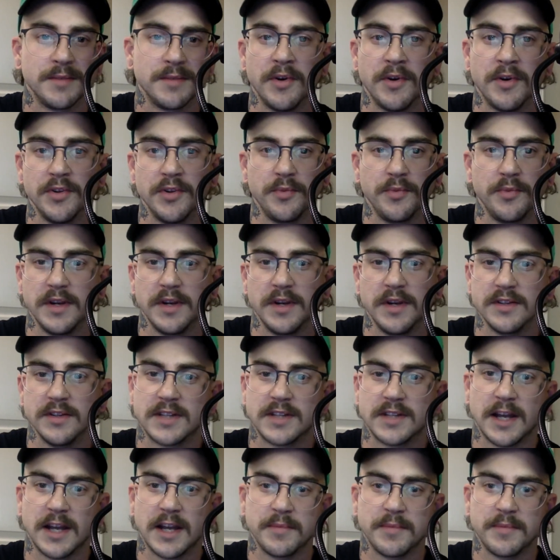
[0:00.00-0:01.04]
other weird
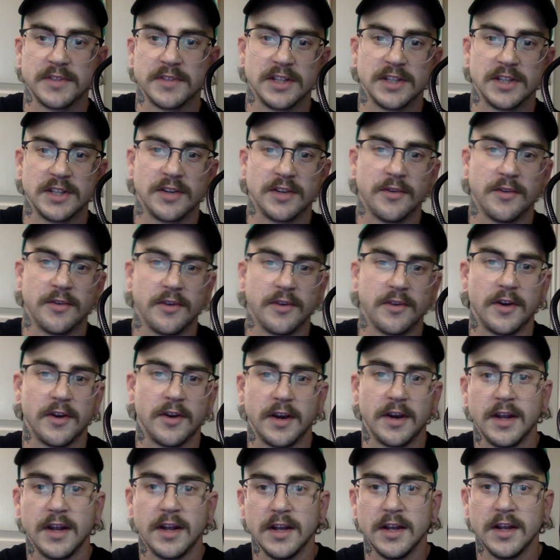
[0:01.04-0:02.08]
type of shit going
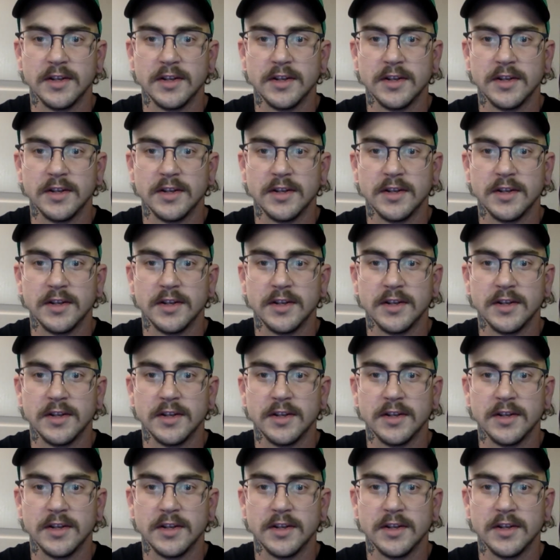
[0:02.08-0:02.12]
on.